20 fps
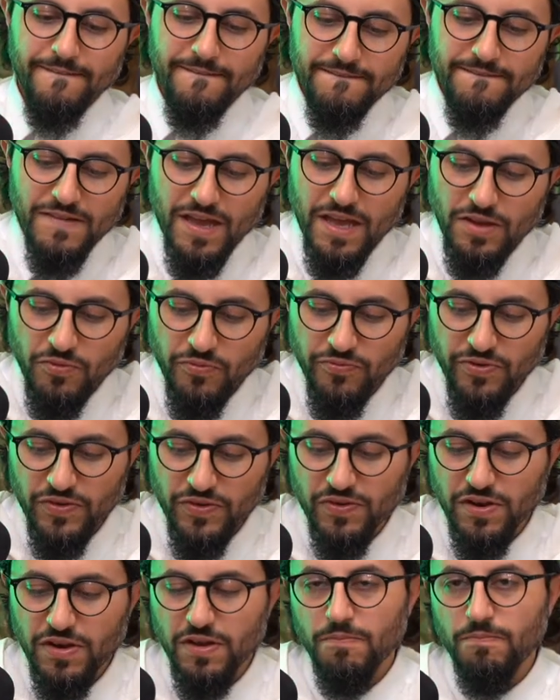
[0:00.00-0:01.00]
And you
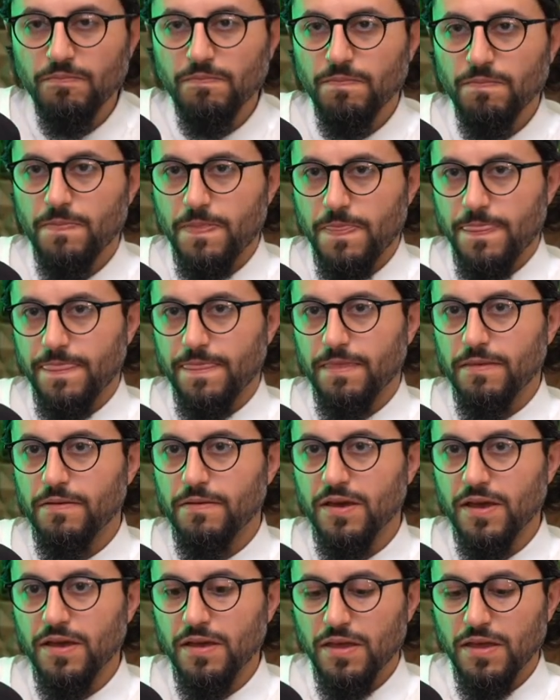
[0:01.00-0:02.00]
visit him,
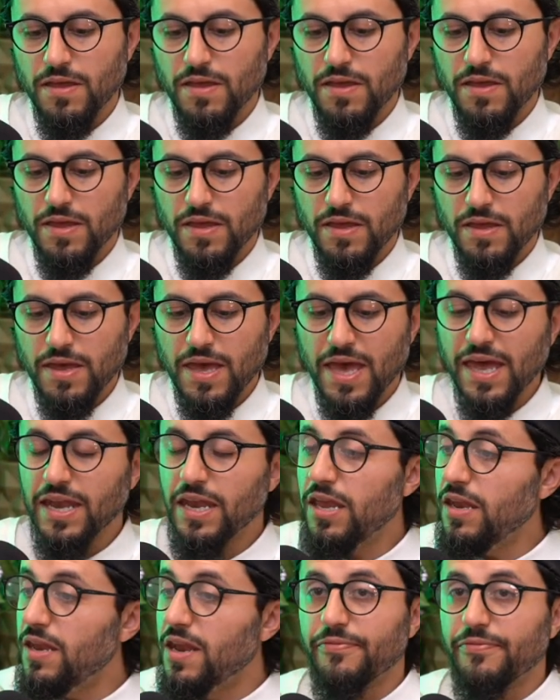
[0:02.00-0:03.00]
okay? And
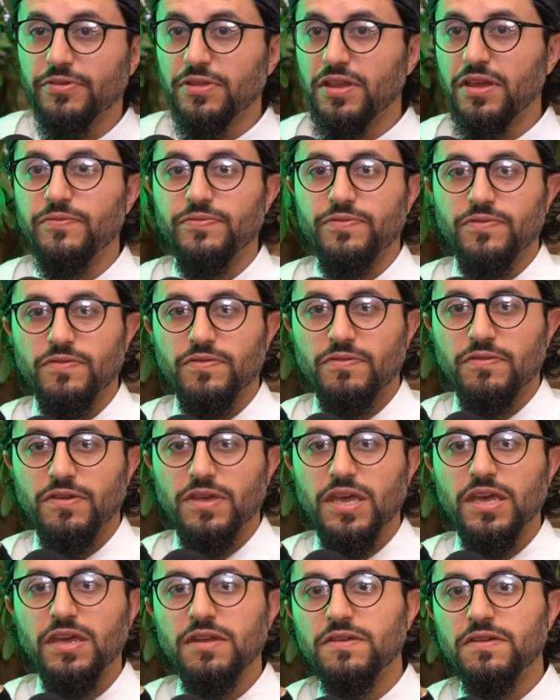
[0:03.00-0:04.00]
he never leaves.
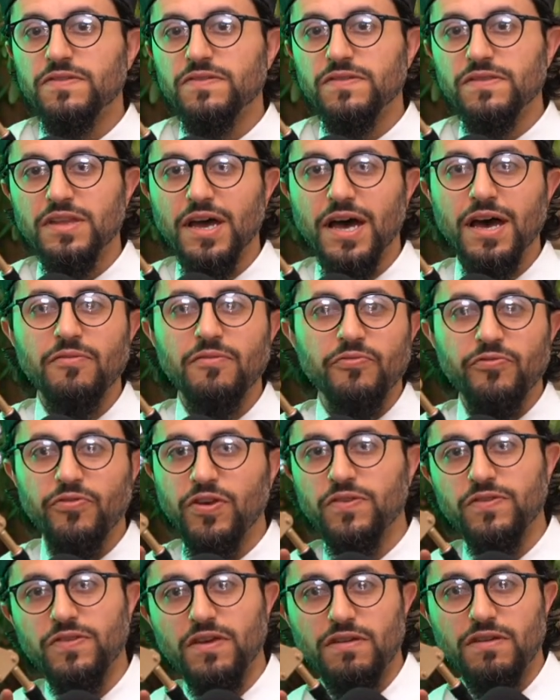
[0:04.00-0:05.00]
He does not
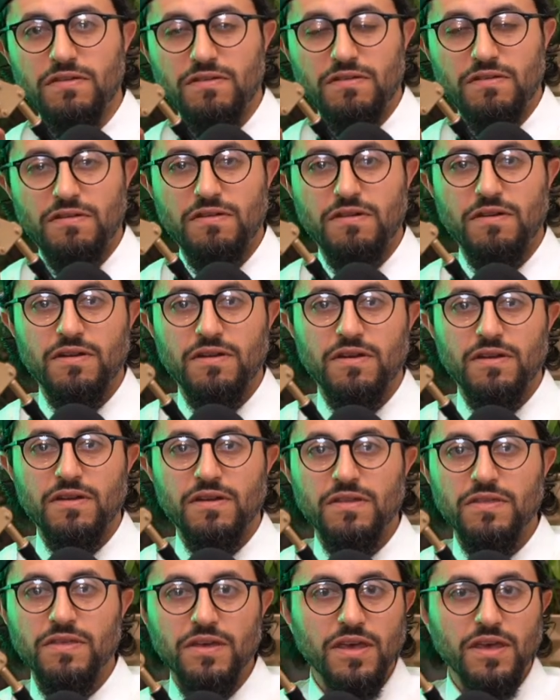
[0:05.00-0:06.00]
visit
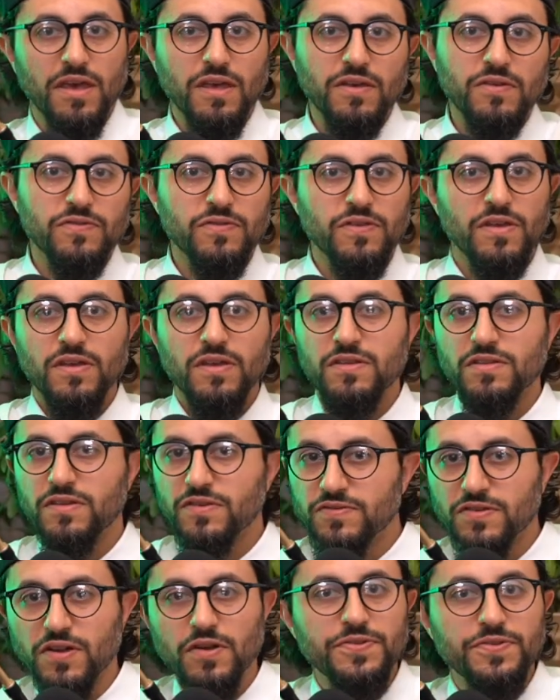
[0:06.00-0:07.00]
the kings, the
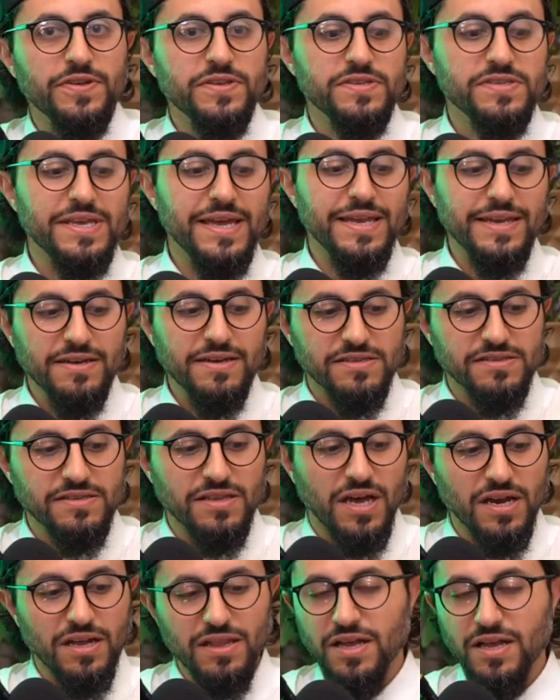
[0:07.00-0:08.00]
sultans, and he does
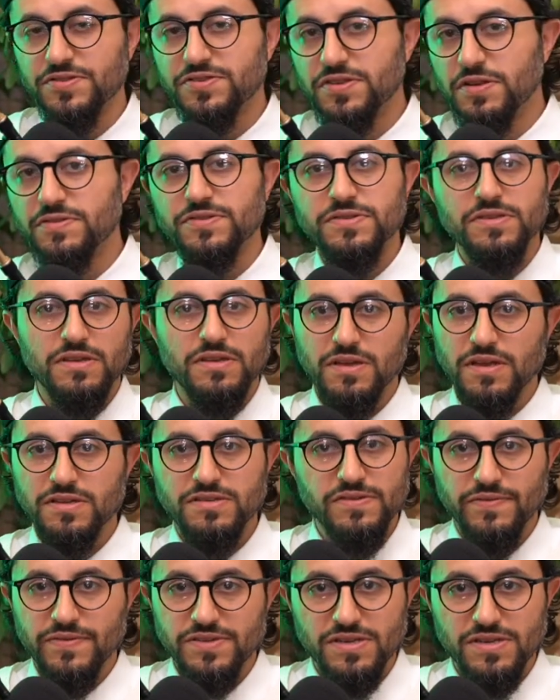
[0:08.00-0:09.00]
not allow sultans, kings
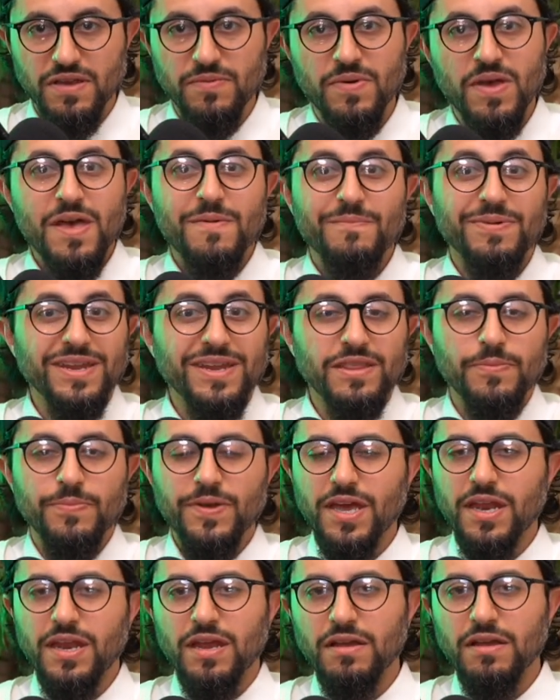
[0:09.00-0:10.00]
to visit him. But in the
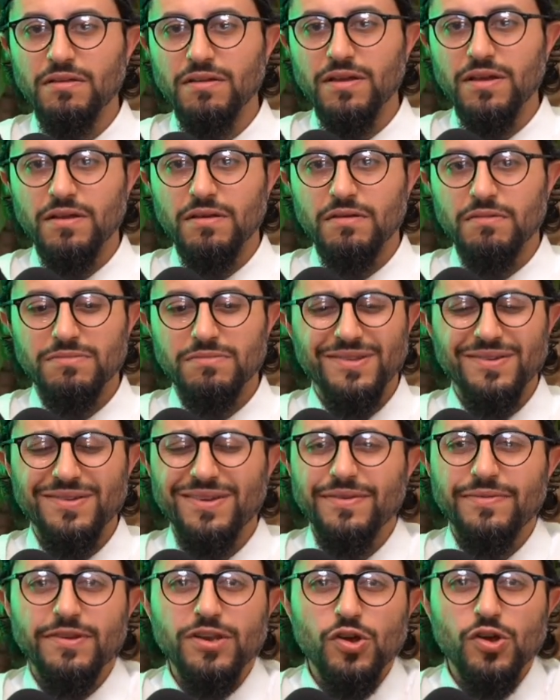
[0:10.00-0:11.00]
beginning, they didn't
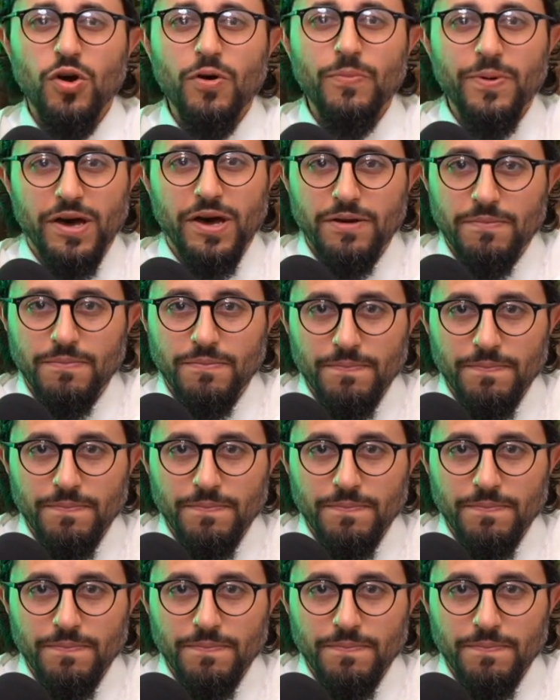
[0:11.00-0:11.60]
even know about him.